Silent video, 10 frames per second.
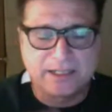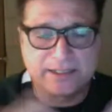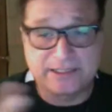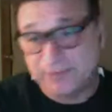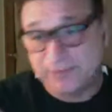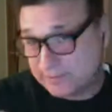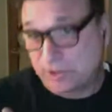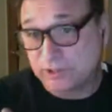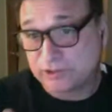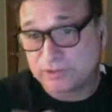It's very
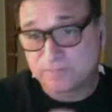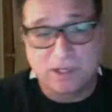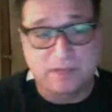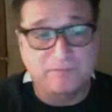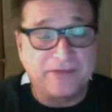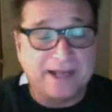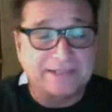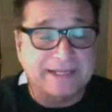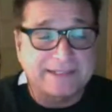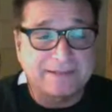large. In
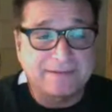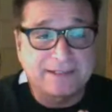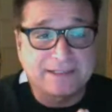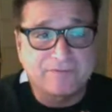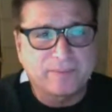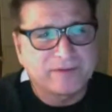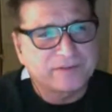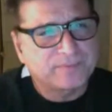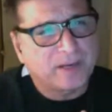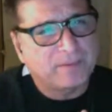fact, I can think of
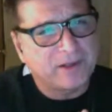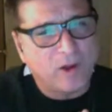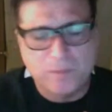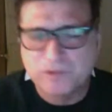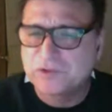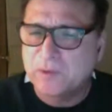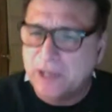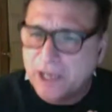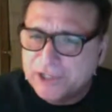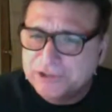there's probably almost
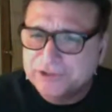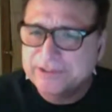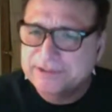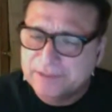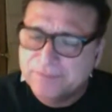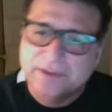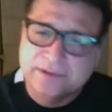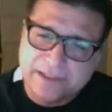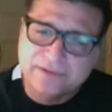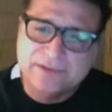100 different
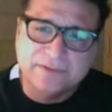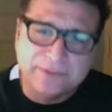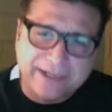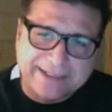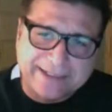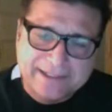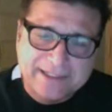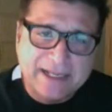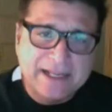levels of ratings